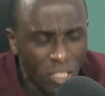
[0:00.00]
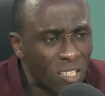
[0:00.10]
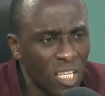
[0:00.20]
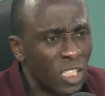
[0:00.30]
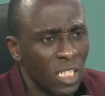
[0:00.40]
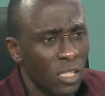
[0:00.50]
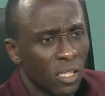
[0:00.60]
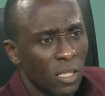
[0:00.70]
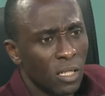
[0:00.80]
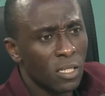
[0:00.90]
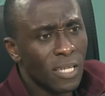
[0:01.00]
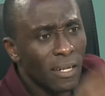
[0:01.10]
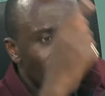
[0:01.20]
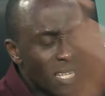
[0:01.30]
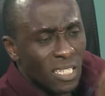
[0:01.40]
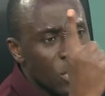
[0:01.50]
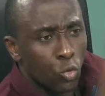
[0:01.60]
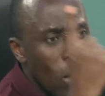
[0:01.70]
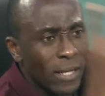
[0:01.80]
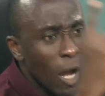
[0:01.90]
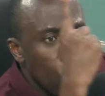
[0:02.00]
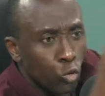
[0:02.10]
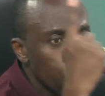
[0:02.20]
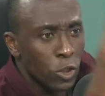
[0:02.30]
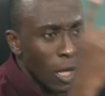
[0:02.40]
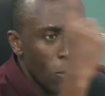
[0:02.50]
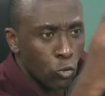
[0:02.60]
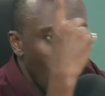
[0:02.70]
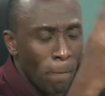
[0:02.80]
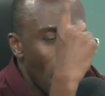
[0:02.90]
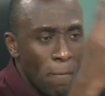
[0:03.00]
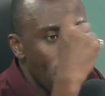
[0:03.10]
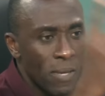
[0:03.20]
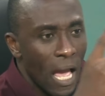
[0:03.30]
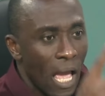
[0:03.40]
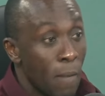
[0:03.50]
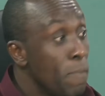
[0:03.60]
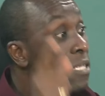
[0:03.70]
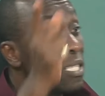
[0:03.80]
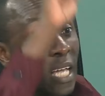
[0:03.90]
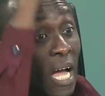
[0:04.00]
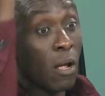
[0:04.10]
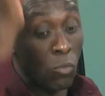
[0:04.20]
decision said, this is what I will do. Samo to Obama mia. It been see Ghana.